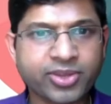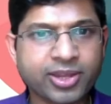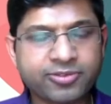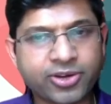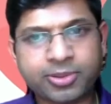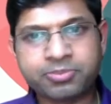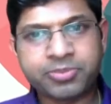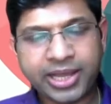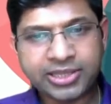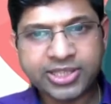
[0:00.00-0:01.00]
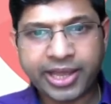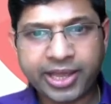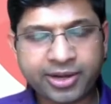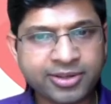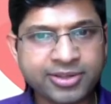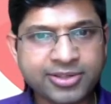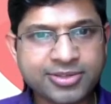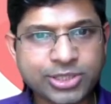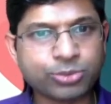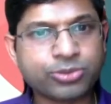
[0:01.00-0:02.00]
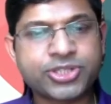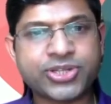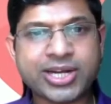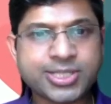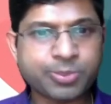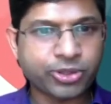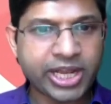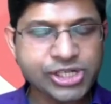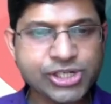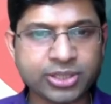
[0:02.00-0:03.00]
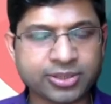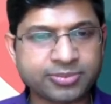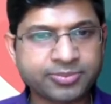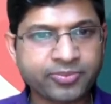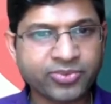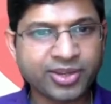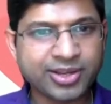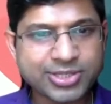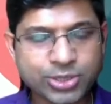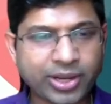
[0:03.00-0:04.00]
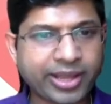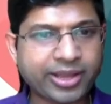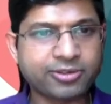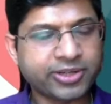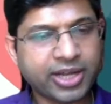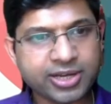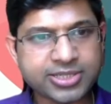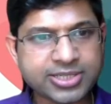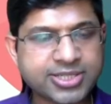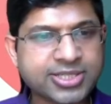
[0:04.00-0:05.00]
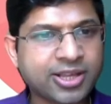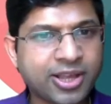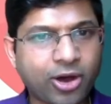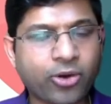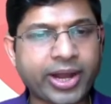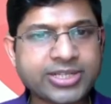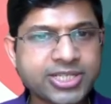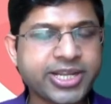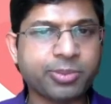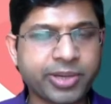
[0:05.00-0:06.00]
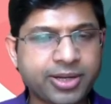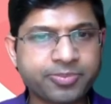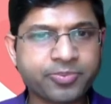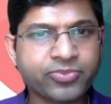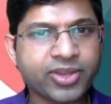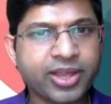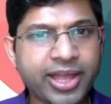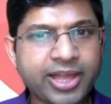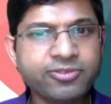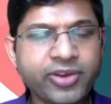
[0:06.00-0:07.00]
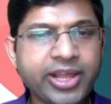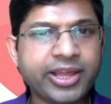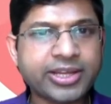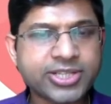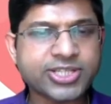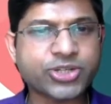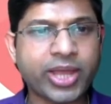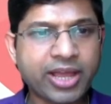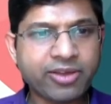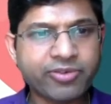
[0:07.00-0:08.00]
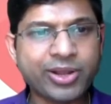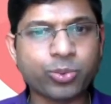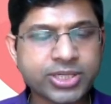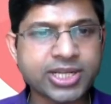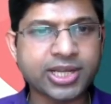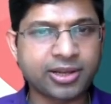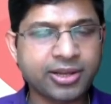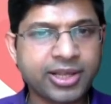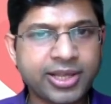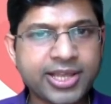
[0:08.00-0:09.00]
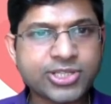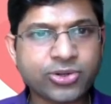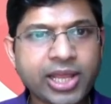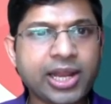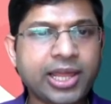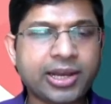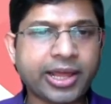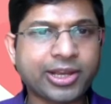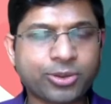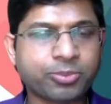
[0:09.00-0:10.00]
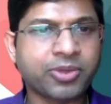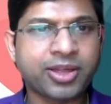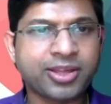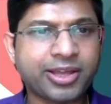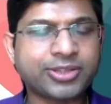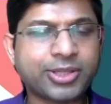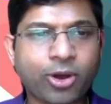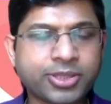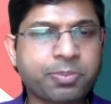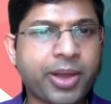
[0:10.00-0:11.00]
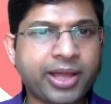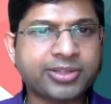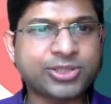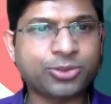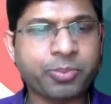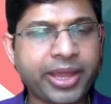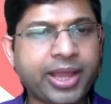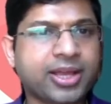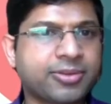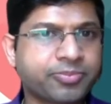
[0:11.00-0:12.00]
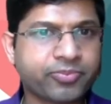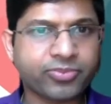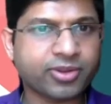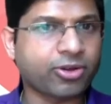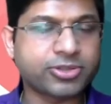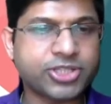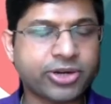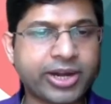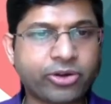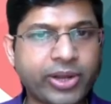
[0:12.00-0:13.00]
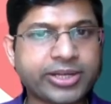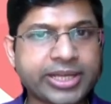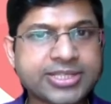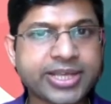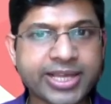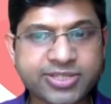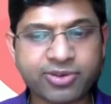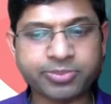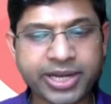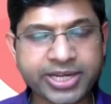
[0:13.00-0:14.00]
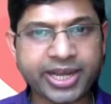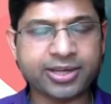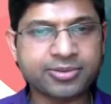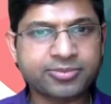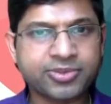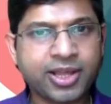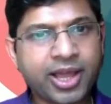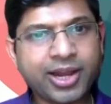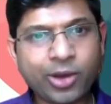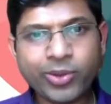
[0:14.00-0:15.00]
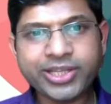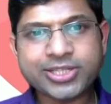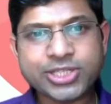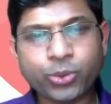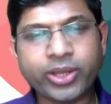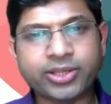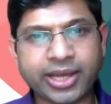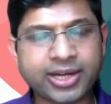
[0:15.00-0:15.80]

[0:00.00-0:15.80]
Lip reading: from healthcare to transportation to finance or entertainment. Every industry, every vertical is really in the on the path to make or generate great insights from their data. And how are they doing that?